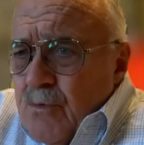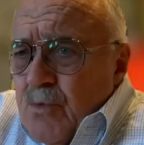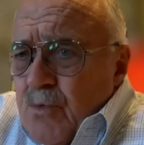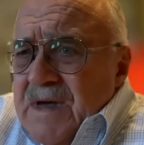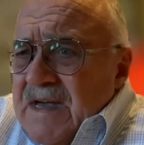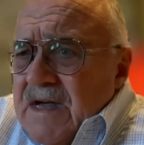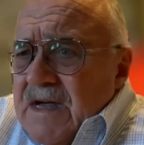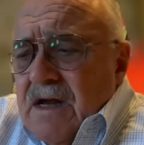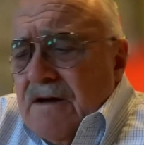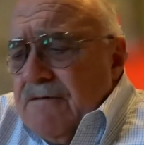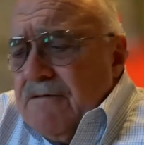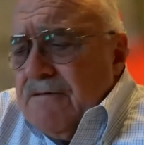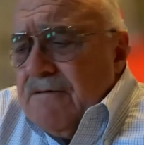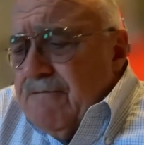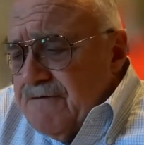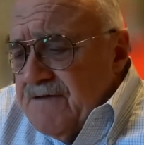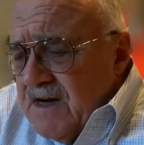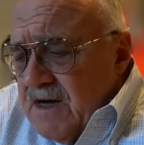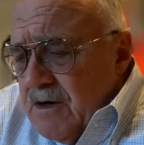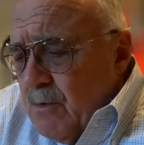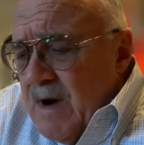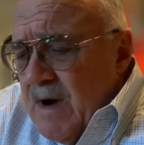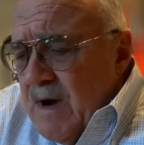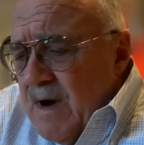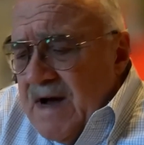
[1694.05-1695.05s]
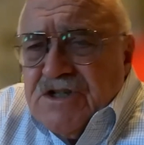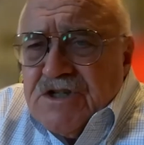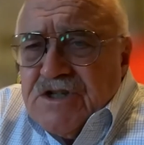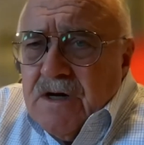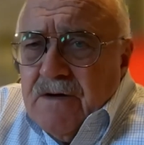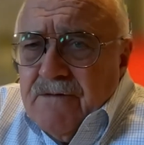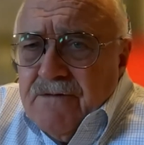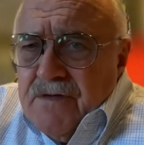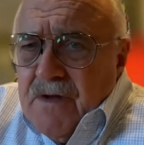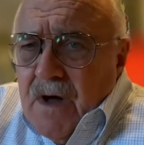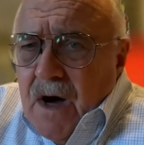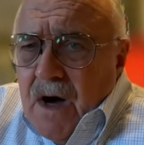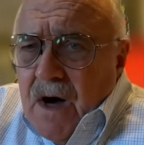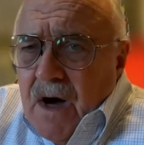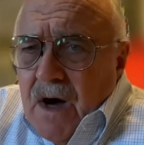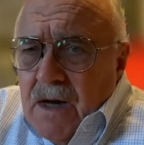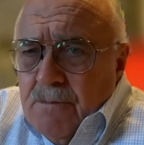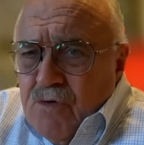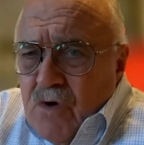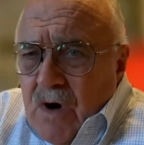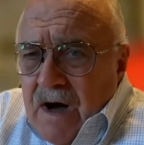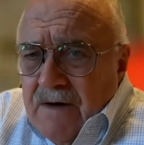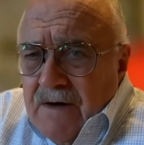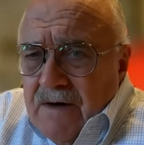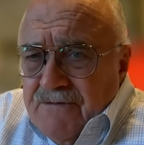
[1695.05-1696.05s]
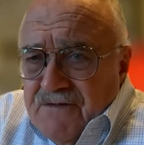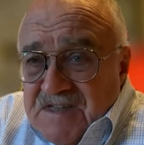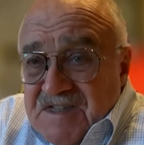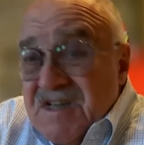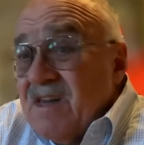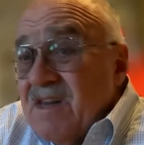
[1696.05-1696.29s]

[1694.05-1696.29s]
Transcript: reconfiguration of nonprofits.